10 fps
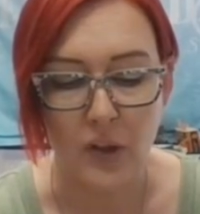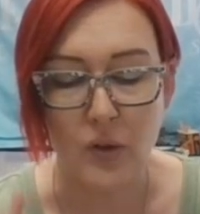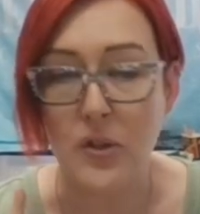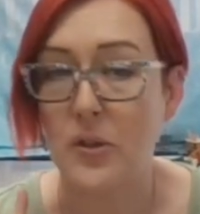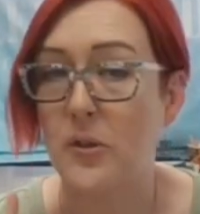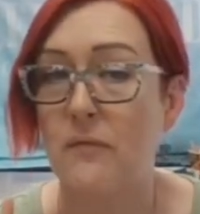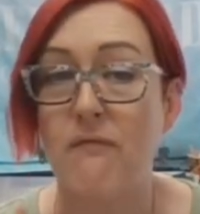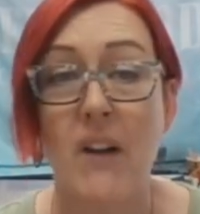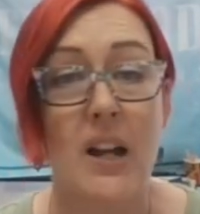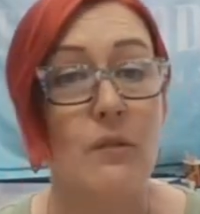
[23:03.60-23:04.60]

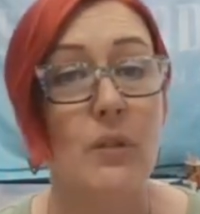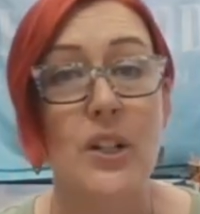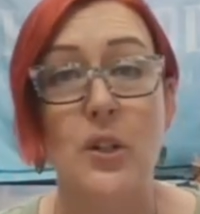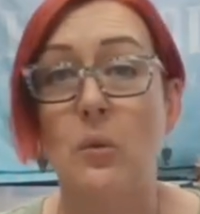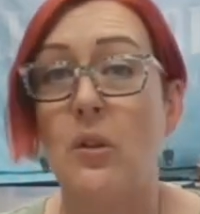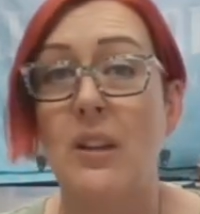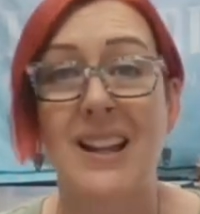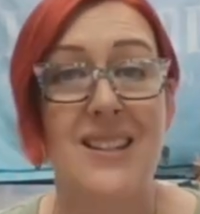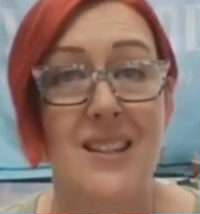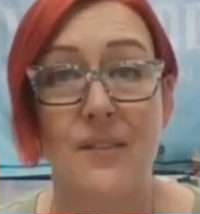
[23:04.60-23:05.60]
fun ritual,
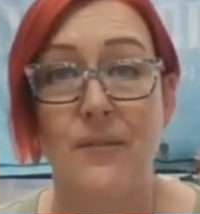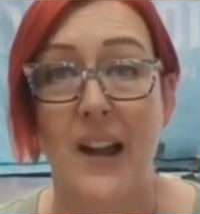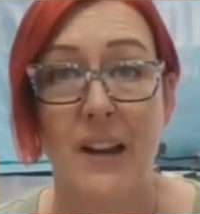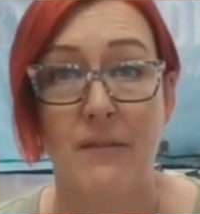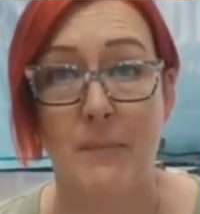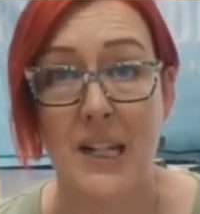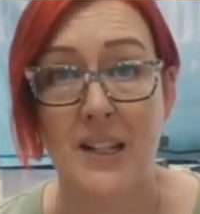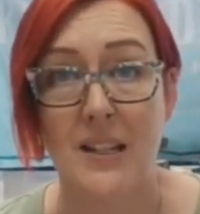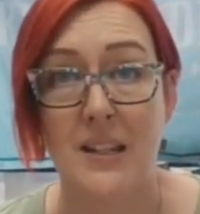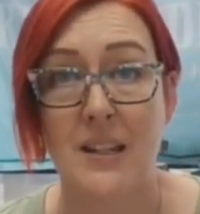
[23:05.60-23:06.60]
less than 5
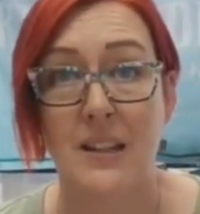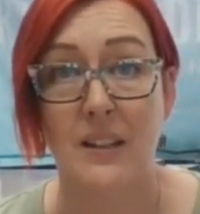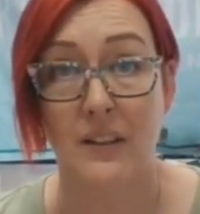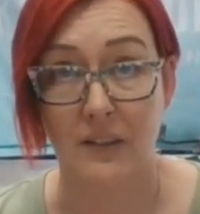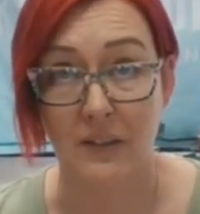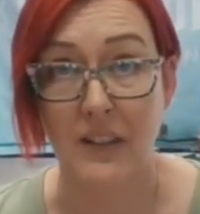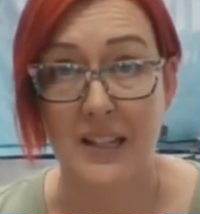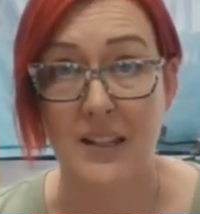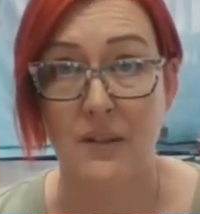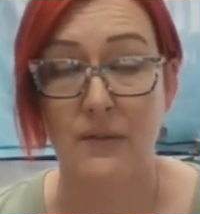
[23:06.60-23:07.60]
minutes.
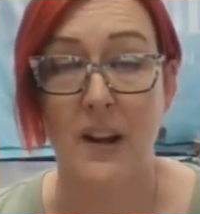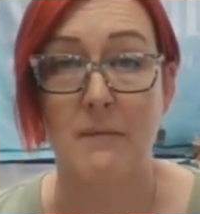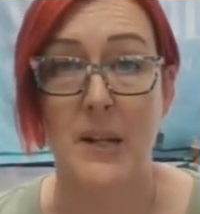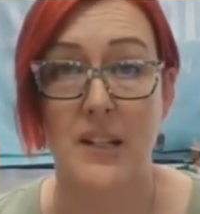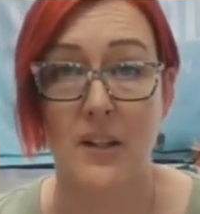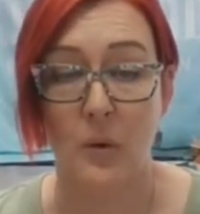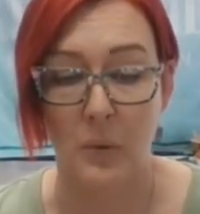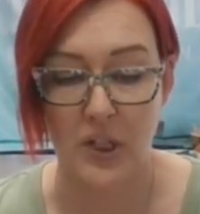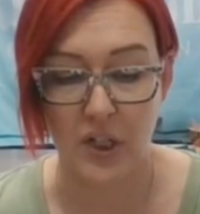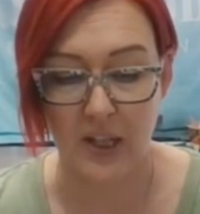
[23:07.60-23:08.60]
A
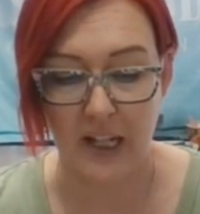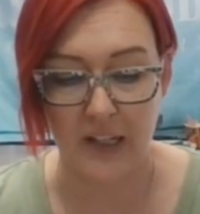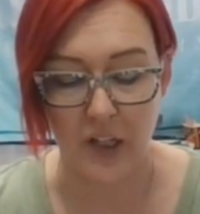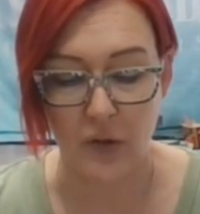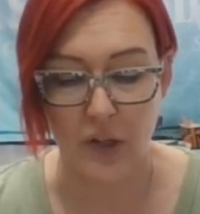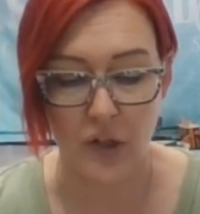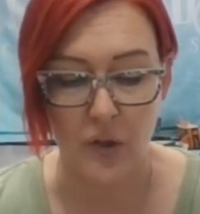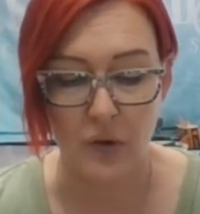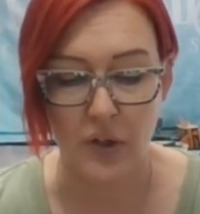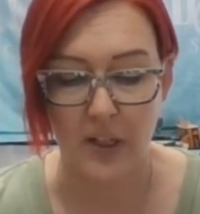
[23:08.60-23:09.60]
witchy thing that you can
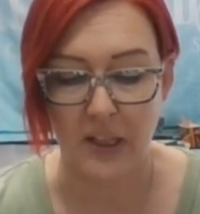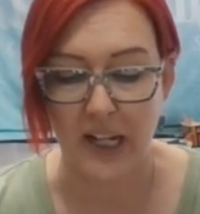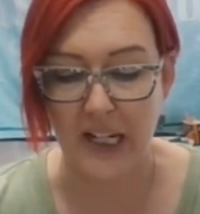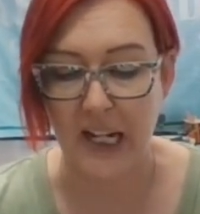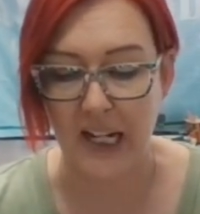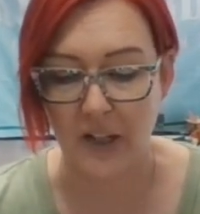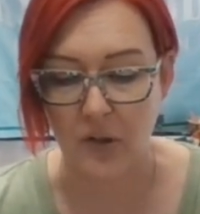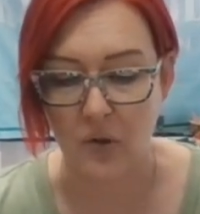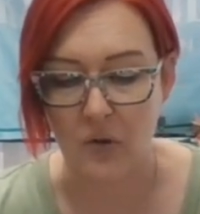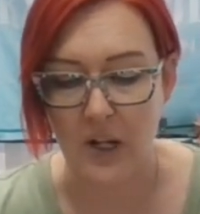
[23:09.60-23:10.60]
do is you can light a
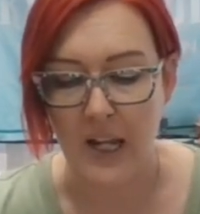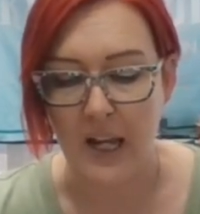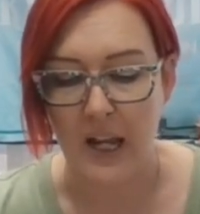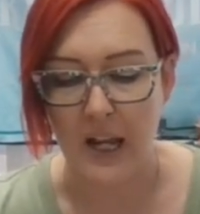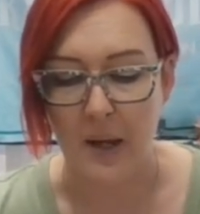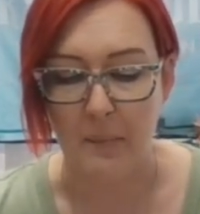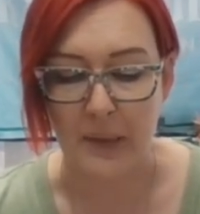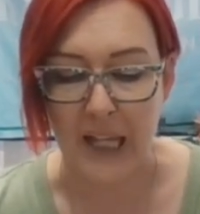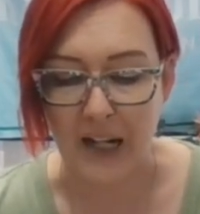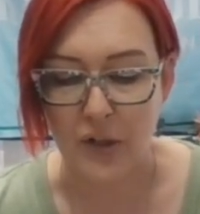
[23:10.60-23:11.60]
candle,
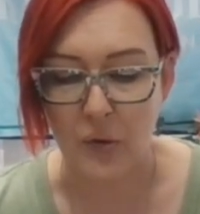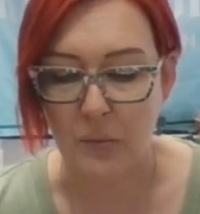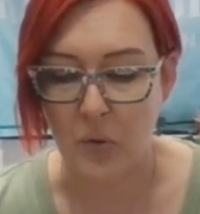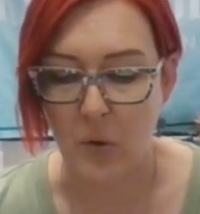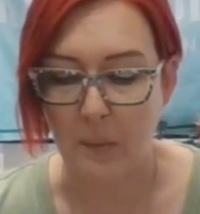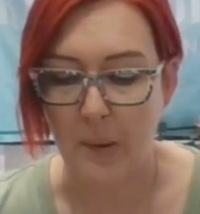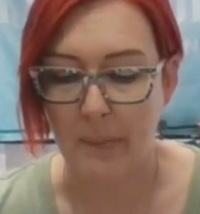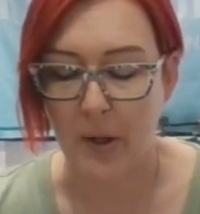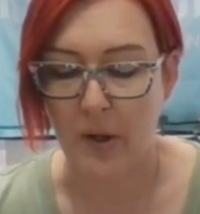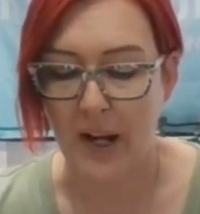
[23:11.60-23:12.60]
black to absorb the
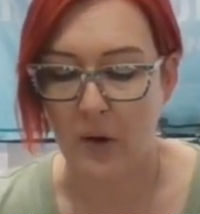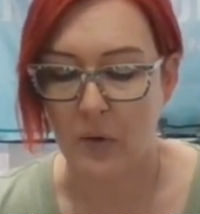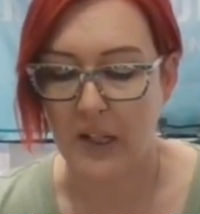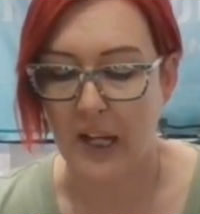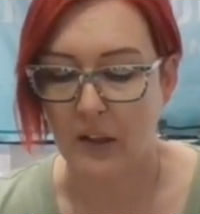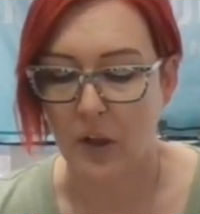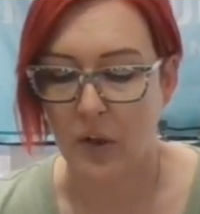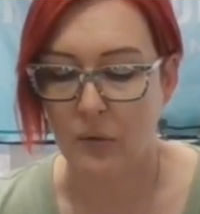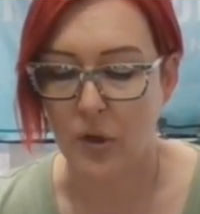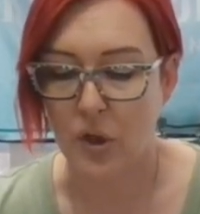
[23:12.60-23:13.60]
burnout,
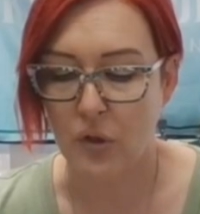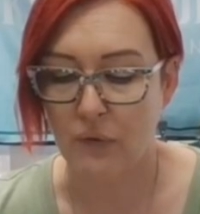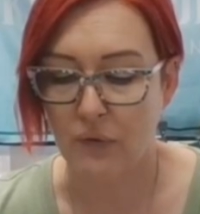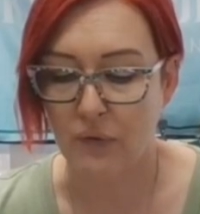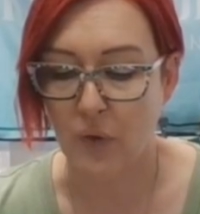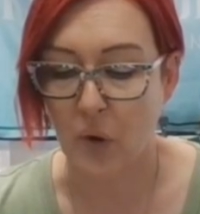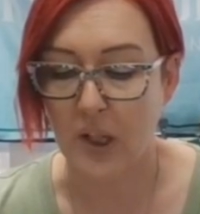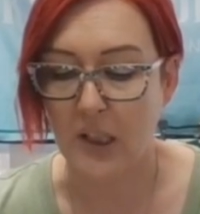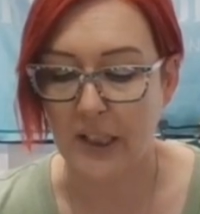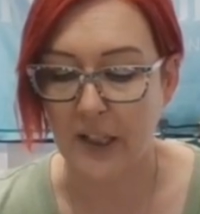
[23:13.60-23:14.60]
yellow for
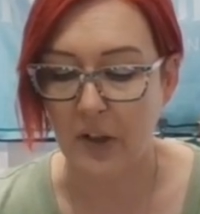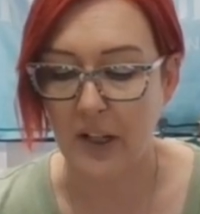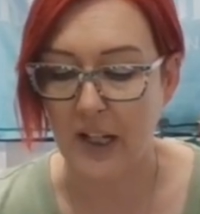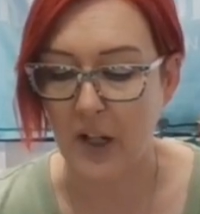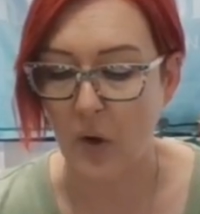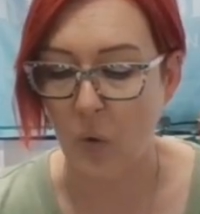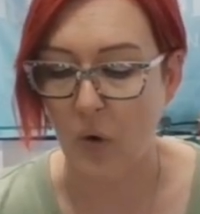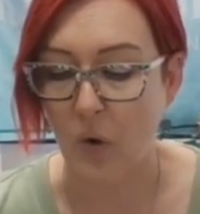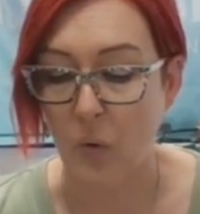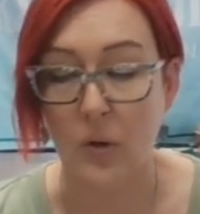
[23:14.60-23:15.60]
clarity,
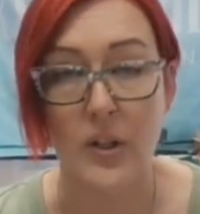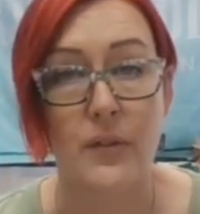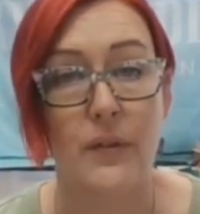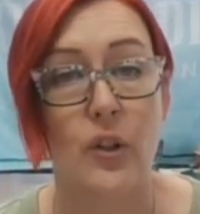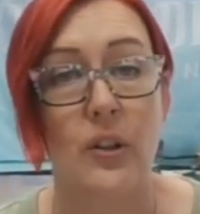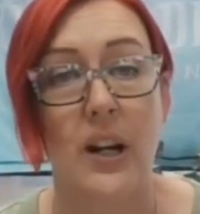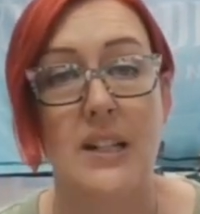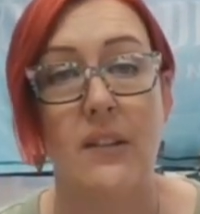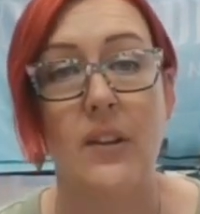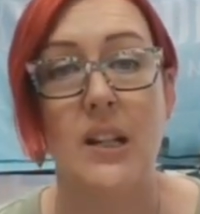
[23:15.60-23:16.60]
or orange for
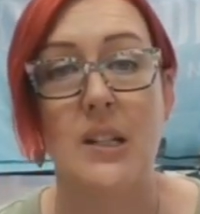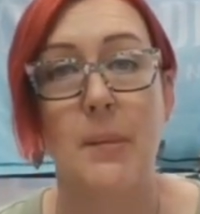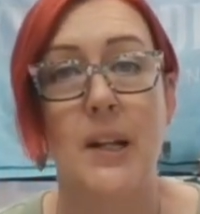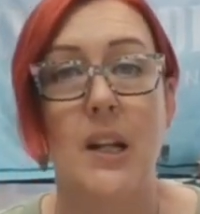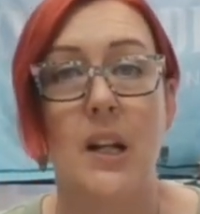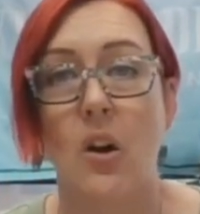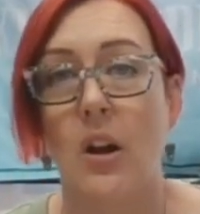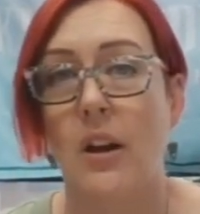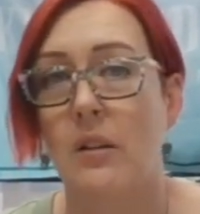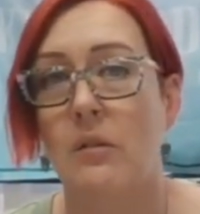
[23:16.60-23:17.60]
creativity, depending
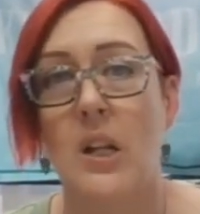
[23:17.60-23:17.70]
on